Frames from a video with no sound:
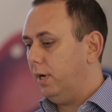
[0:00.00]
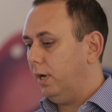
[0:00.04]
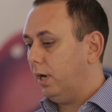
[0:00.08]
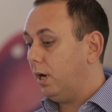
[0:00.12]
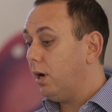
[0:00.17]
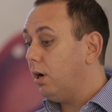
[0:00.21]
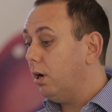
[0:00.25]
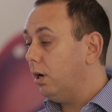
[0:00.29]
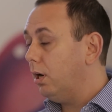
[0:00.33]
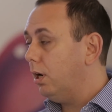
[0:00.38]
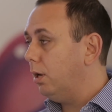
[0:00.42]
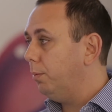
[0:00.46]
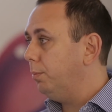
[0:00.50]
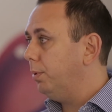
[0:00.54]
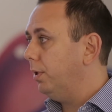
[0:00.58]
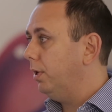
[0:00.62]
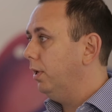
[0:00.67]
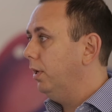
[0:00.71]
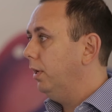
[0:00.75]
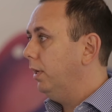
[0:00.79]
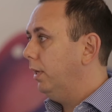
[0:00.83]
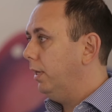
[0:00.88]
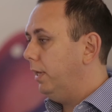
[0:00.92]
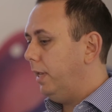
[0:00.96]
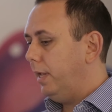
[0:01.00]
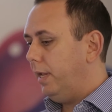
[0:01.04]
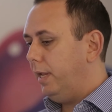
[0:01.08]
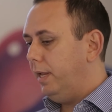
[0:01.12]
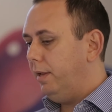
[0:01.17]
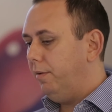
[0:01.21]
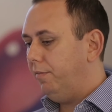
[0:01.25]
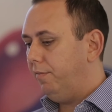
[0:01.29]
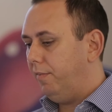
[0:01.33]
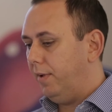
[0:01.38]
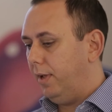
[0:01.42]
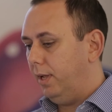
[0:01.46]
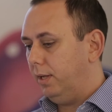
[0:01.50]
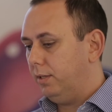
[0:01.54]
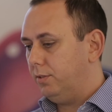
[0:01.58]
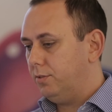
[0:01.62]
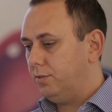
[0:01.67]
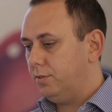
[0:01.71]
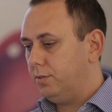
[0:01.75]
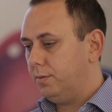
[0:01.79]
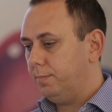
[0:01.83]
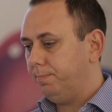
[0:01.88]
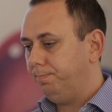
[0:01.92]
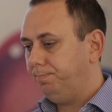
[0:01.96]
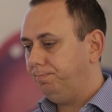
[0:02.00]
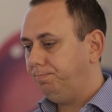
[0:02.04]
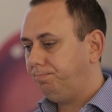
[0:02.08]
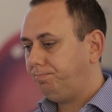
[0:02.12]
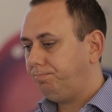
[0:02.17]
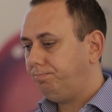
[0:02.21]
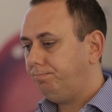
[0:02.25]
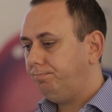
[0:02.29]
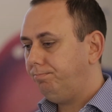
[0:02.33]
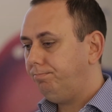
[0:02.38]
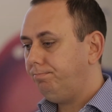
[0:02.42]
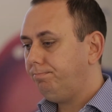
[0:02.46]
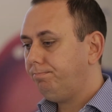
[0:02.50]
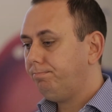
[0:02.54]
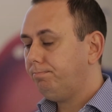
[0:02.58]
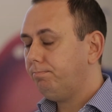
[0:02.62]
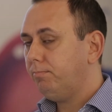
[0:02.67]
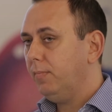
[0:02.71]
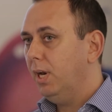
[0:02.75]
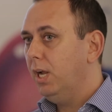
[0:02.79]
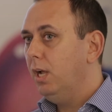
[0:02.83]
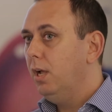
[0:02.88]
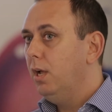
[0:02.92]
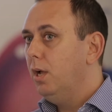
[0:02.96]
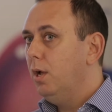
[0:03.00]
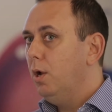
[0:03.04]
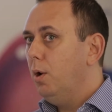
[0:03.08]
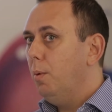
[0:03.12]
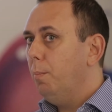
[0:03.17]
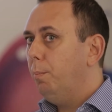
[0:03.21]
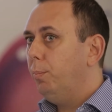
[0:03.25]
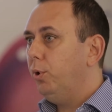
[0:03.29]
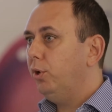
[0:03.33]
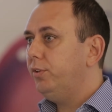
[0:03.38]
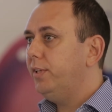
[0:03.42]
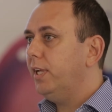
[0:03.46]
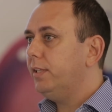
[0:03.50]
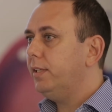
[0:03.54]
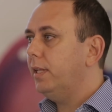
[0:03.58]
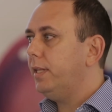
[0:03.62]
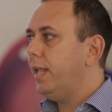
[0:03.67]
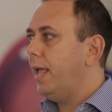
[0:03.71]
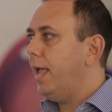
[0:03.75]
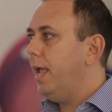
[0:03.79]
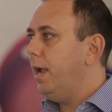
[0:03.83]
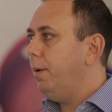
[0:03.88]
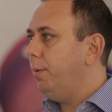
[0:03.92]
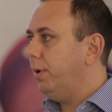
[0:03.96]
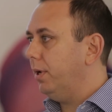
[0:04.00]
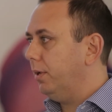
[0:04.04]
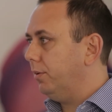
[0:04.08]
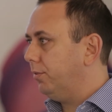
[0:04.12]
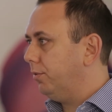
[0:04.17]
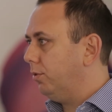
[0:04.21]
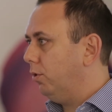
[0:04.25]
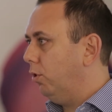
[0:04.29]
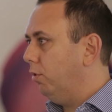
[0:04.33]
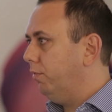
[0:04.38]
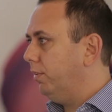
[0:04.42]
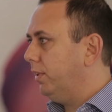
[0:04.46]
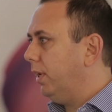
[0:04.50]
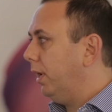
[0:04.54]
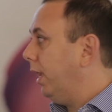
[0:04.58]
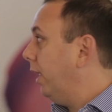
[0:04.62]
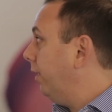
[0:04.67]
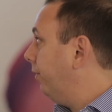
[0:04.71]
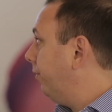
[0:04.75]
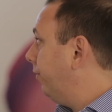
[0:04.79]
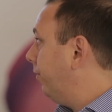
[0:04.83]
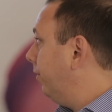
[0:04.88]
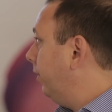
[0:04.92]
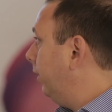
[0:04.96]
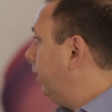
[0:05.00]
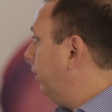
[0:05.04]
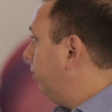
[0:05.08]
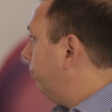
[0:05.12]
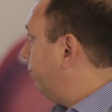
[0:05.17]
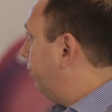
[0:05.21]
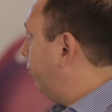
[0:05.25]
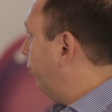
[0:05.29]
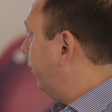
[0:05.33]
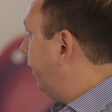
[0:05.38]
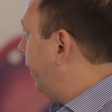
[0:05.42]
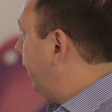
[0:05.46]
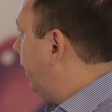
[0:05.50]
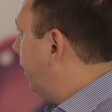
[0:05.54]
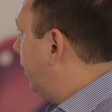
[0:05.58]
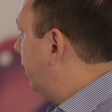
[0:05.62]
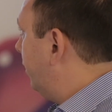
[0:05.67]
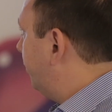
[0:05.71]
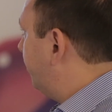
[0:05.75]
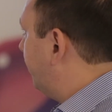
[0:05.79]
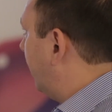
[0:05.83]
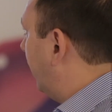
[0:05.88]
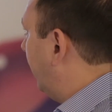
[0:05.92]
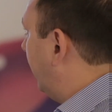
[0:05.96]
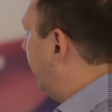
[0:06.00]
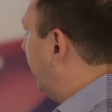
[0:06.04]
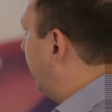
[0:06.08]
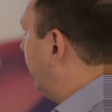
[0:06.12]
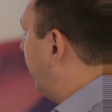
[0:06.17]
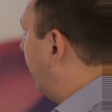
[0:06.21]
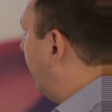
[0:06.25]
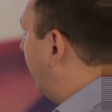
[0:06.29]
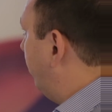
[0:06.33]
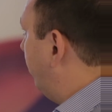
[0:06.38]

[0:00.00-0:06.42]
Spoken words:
curb the effects. Protected areas, over the last 30 or 40 years, there has